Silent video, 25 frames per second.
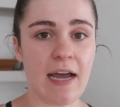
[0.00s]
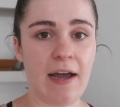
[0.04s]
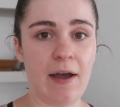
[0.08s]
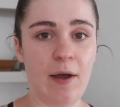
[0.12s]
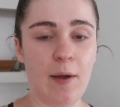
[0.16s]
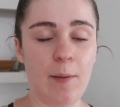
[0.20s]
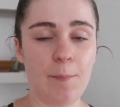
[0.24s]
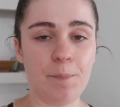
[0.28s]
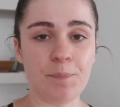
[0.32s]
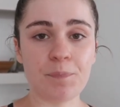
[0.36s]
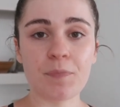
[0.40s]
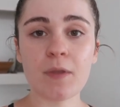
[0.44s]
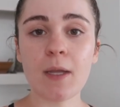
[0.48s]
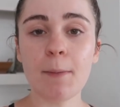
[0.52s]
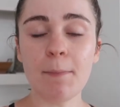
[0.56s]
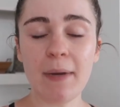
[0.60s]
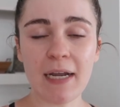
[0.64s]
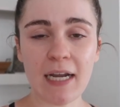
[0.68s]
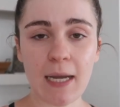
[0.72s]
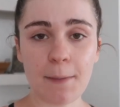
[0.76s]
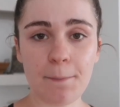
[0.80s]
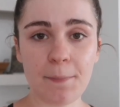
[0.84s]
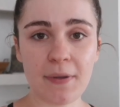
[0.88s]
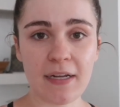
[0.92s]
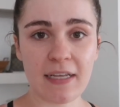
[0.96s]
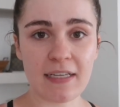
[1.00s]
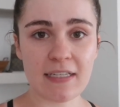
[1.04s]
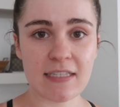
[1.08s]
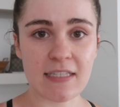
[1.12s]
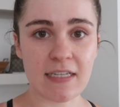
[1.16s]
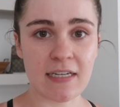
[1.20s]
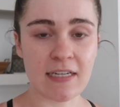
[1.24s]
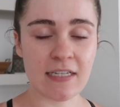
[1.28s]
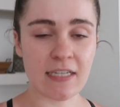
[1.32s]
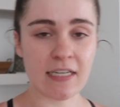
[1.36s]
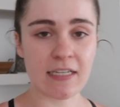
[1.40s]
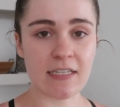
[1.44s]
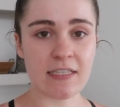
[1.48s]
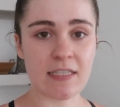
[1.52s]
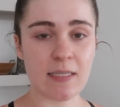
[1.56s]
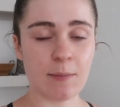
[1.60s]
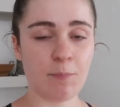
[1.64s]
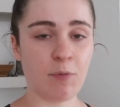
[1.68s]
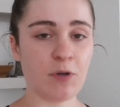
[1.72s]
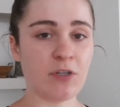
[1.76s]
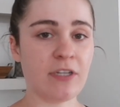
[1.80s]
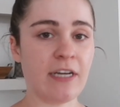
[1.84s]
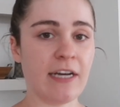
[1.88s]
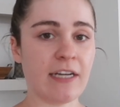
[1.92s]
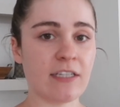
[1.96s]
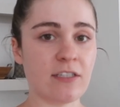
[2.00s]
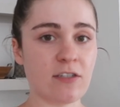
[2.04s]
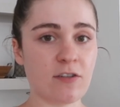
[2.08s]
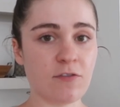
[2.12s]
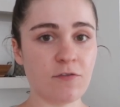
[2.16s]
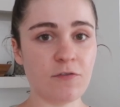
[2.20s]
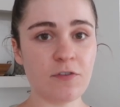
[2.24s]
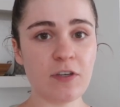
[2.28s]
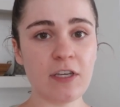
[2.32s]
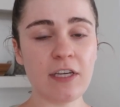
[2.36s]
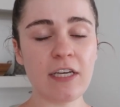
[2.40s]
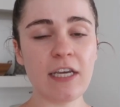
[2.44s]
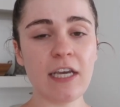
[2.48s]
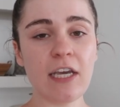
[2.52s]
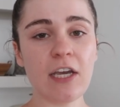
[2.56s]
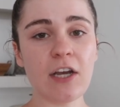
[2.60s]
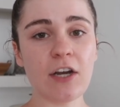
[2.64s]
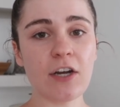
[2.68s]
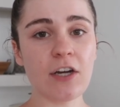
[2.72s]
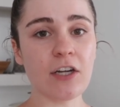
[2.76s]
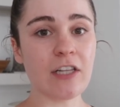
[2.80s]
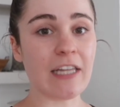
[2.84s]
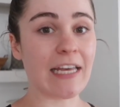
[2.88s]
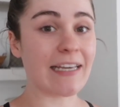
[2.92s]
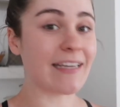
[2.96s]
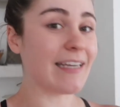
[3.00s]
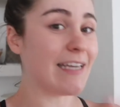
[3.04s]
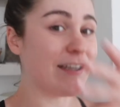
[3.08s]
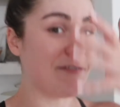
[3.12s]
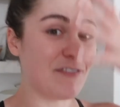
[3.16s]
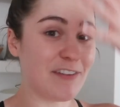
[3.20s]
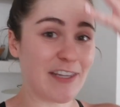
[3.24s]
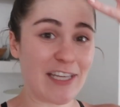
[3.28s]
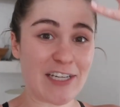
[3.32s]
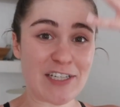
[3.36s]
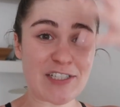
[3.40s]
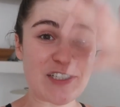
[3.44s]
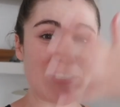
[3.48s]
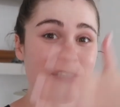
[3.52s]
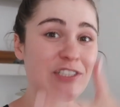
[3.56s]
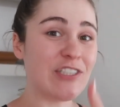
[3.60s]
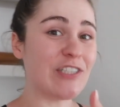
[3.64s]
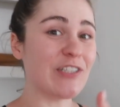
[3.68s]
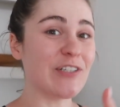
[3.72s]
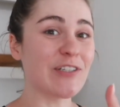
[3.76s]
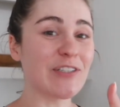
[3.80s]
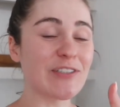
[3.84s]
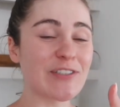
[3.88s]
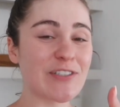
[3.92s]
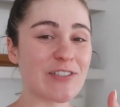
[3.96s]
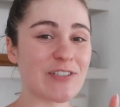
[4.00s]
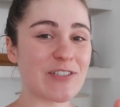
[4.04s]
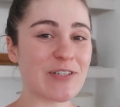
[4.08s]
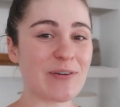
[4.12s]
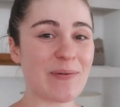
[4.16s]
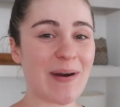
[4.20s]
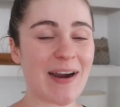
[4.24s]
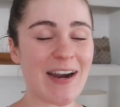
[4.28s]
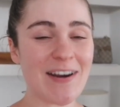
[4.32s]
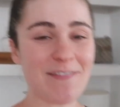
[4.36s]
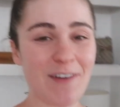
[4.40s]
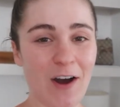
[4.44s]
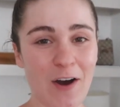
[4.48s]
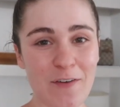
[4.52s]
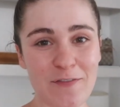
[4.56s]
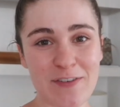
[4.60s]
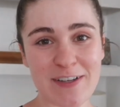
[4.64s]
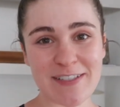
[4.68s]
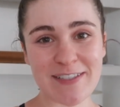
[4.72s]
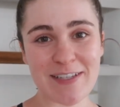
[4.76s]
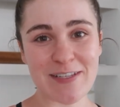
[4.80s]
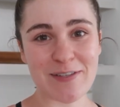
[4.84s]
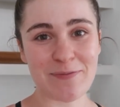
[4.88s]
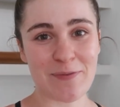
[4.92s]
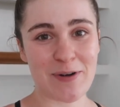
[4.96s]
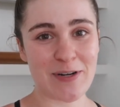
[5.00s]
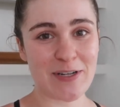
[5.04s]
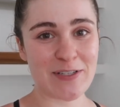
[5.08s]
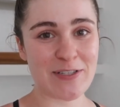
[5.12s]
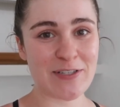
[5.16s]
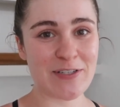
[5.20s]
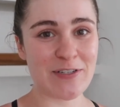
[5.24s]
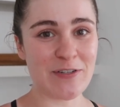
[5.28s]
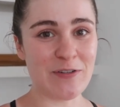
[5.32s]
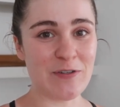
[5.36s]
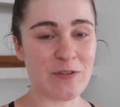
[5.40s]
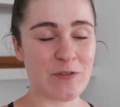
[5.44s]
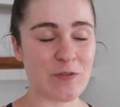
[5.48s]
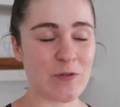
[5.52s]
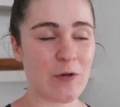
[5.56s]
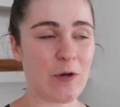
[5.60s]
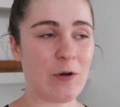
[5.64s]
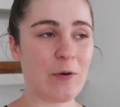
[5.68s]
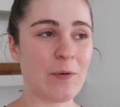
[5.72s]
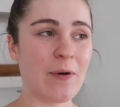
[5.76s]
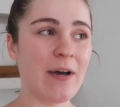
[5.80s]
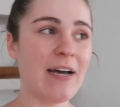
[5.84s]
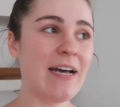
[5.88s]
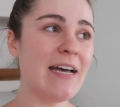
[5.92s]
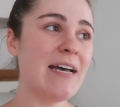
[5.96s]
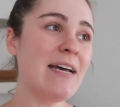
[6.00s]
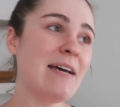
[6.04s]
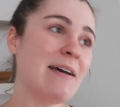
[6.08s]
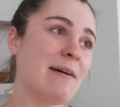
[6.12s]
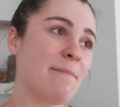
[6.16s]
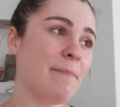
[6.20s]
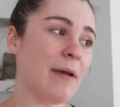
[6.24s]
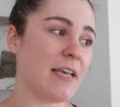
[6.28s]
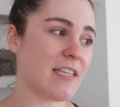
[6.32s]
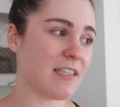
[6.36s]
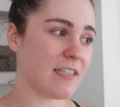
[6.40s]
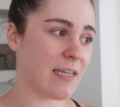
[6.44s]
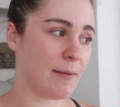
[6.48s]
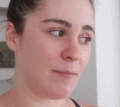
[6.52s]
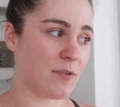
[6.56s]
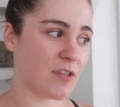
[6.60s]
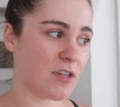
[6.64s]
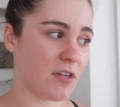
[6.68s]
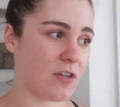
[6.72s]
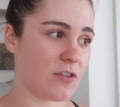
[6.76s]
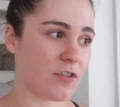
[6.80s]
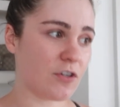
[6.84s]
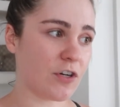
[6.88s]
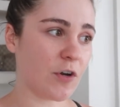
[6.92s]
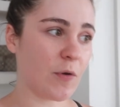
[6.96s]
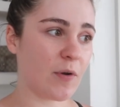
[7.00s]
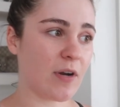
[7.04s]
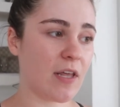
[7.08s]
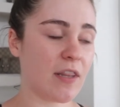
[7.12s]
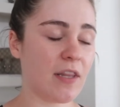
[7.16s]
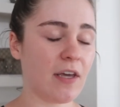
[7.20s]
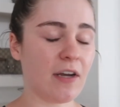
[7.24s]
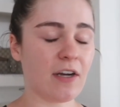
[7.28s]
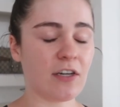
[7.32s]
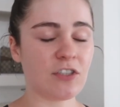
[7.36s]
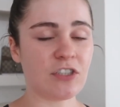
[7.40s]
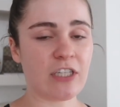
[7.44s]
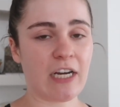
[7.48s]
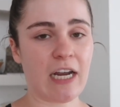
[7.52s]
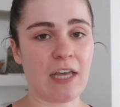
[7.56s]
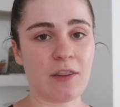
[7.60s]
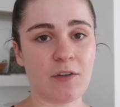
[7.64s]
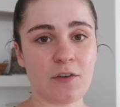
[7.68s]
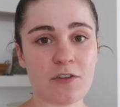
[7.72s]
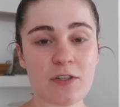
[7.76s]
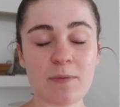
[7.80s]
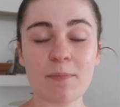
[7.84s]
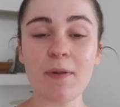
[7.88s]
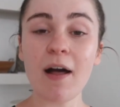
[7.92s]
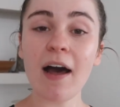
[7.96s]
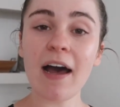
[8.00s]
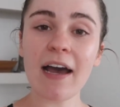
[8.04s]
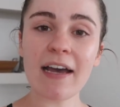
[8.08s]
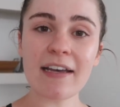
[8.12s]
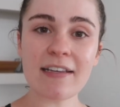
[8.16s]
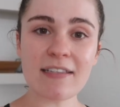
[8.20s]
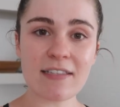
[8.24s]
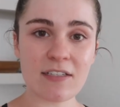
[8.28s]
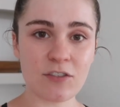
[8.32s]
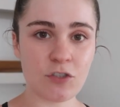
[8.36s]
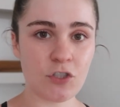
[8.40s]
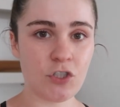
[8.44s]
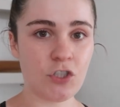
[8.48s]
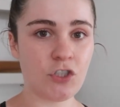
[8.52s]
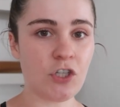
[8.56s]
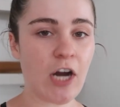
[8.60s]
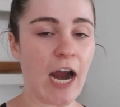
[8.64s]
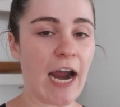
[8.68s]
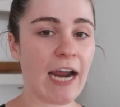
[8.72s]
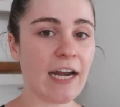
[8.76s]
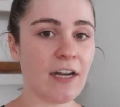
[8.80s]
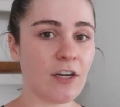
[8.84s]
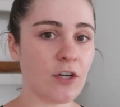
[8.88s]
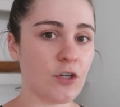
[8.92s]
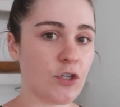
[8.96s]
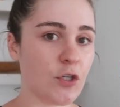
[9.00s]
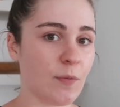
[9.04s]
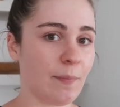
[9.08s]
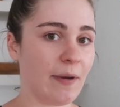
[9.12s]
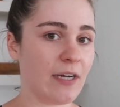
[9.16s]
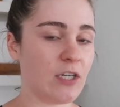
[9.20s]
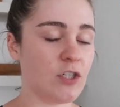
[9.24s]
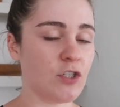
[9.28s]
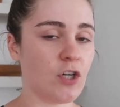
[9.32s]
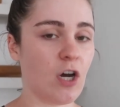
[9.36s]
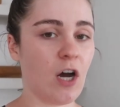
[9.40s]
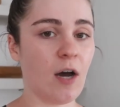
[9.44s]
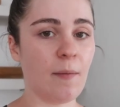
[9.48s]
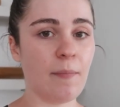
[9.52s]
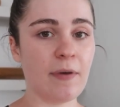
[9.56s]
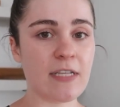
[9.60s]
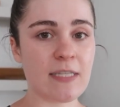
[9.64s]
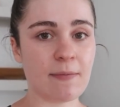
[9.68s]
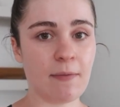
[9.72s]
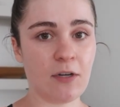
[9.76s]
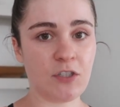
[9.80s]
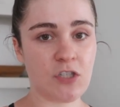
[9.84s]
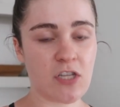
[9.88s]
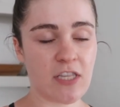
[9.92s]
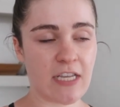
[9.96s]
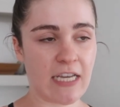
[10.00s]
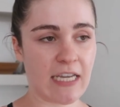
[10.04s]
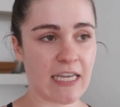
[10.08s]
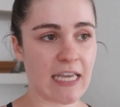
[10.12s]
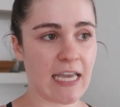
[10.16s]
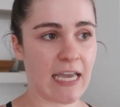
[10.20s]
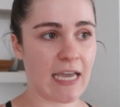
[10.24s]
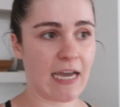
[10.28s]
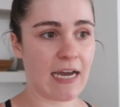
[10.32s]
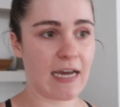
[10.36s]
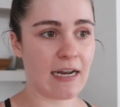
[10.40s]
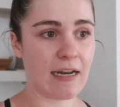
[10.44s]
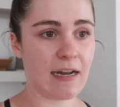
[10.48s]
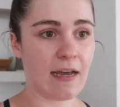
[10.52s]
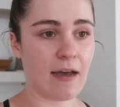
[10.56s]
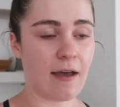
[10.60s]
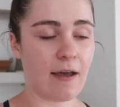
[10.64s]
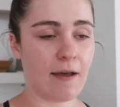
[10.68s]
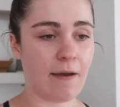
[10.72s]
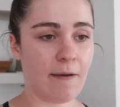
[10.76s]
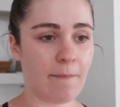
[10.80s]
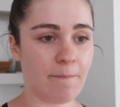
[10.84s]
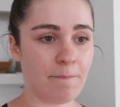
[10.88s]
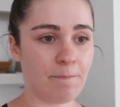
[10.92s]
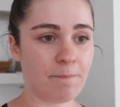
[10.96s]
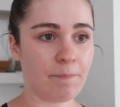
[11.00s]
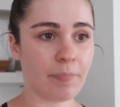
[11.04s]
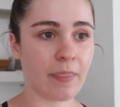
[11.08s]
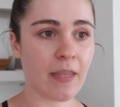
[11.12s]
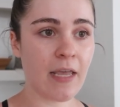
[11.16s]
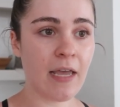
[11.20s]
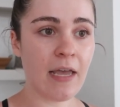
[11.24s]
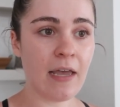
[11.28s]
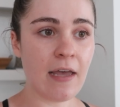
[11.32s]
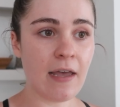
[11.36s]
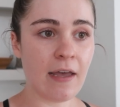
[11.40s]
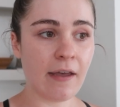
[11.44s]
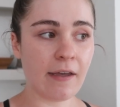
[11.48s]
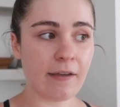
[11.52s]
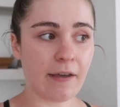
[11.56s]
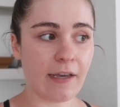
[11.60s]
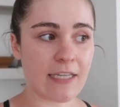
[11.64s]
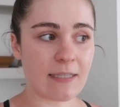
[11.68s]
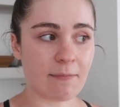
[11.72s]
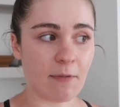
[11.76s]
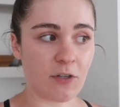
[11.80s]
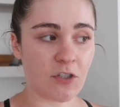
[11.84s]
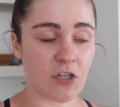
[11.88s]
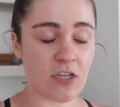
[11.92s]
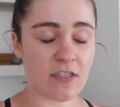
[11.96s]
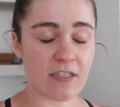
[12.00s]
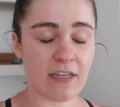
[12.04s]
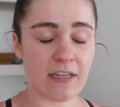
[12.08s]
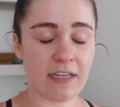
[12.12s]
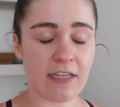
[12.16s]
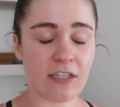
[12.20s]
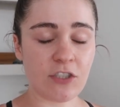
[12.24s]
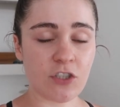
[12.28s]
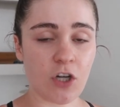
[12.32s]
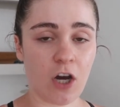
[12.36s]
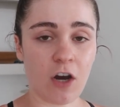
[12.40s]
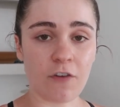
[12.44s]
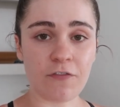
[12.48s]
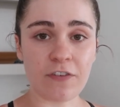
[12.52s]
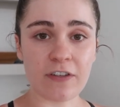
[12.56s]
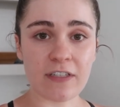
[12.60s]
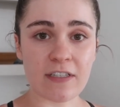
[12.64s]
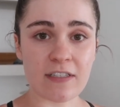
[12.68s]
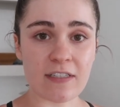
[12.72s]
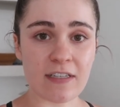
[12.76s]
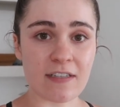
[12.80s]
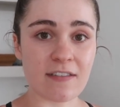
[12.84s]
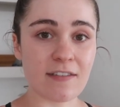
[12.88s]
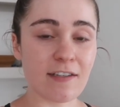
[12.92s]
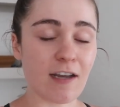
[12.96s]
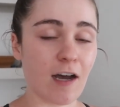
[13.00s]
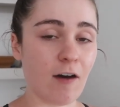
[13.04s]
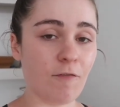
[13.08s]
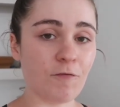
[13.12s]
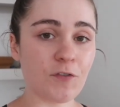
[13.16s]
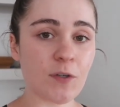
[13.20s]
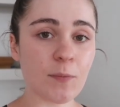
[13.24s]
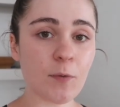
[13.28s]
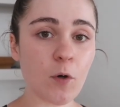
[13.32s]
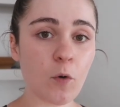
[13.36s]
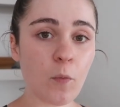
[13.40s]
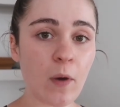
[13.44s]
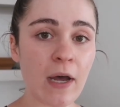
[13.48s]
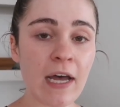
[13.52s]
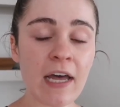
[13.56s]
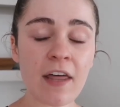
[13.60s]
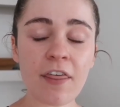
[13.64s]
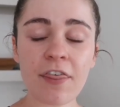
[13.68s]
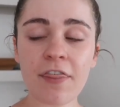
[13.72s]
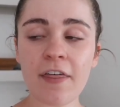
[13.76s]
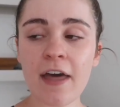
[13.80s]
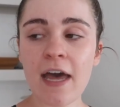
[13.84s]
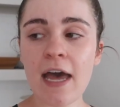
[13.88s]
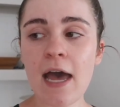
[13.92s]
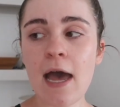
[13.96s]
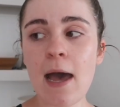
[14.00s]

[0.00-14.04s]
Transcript: Um, my company sent us the protective gear, like even like shields to wear if offices want us to, so basically I'm just gonna start going in there, checking their supplies, and just trying to do my job as much as I can. Um, as much as each office is comfortable with.